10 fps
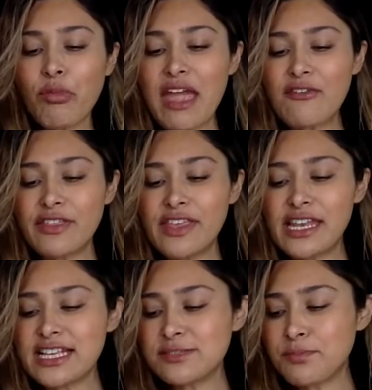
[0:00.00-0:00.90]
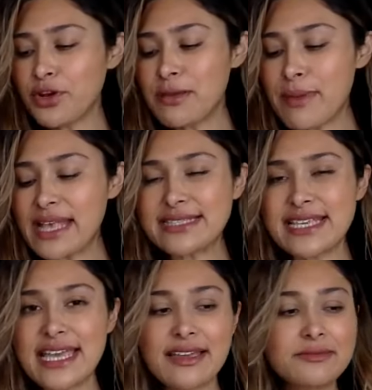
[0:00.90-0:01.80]
Everything is pretty
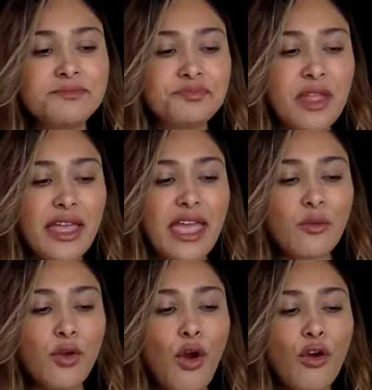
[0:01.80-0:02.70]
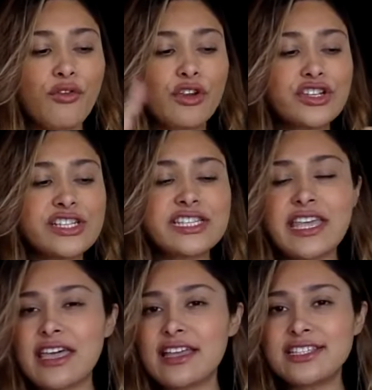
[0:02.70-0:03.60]
basic. Again, we'll go over just
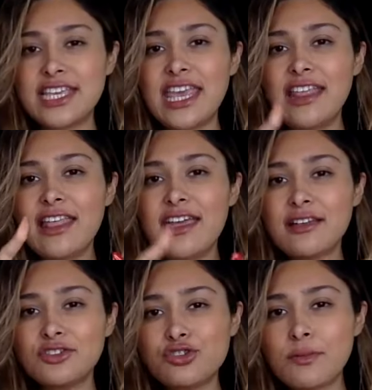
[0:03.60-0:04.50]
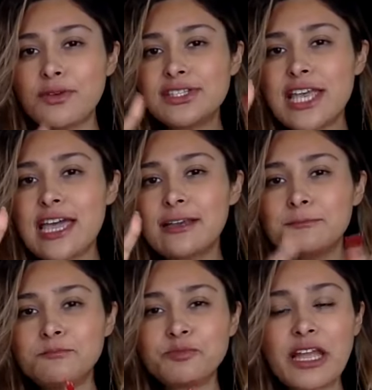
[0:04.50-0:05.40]
the tequila, triple sec,
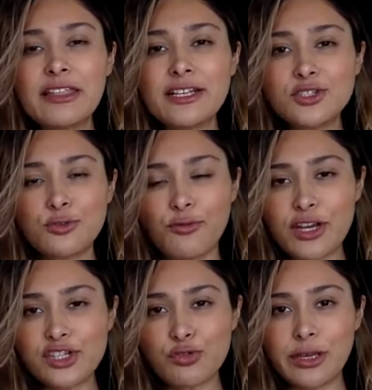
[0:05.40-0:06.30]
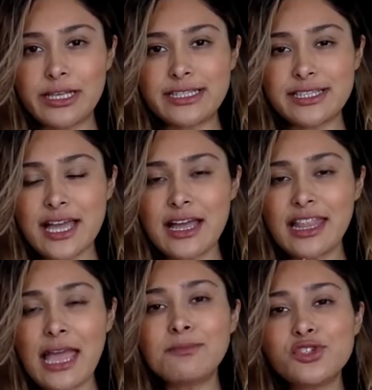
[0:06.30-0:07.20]
fresh squeezed uh,
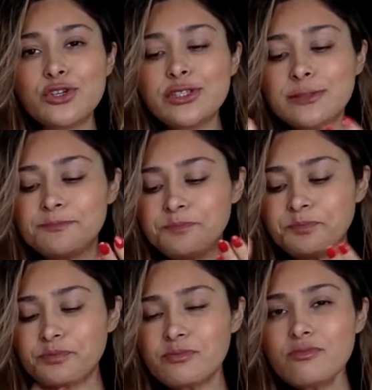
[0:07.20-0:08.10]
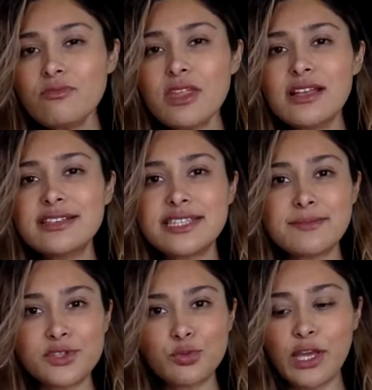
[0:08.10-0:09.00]
lime juice,
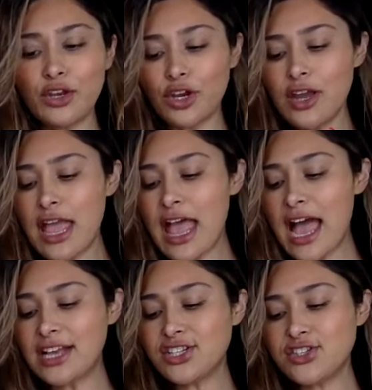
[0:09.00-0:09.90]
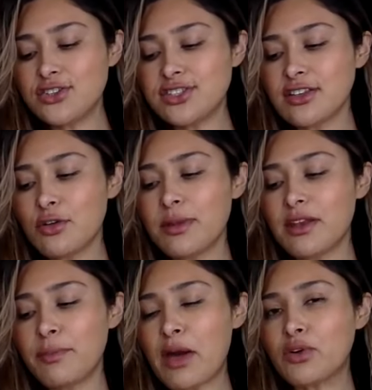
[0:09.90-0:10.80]
some sweetener. I just used a little bit
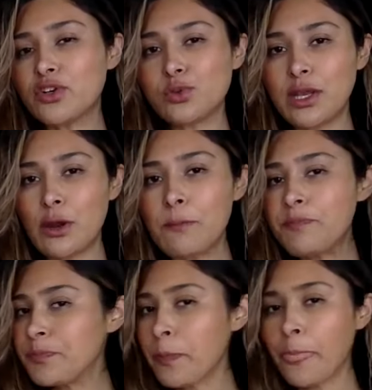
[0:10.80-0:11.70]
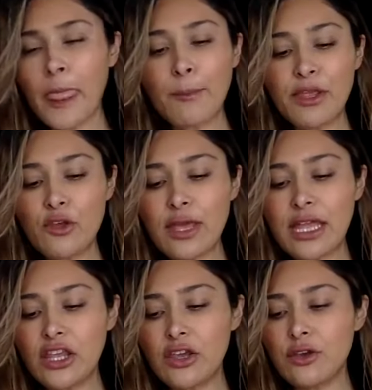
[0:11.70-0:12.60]
of powdered sweetener, but you
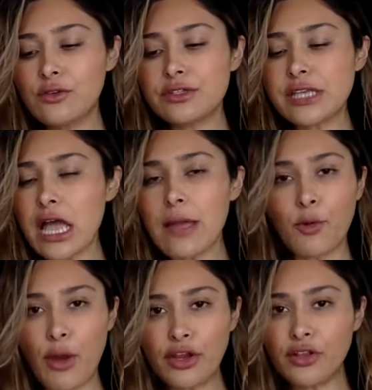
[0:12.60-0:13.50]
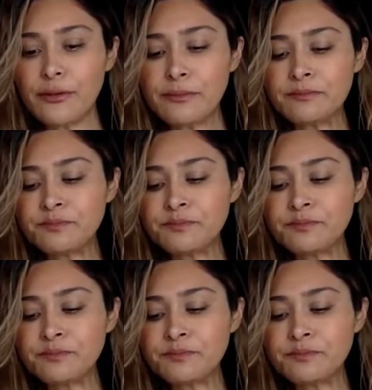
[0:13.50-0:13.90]
can use um, granular.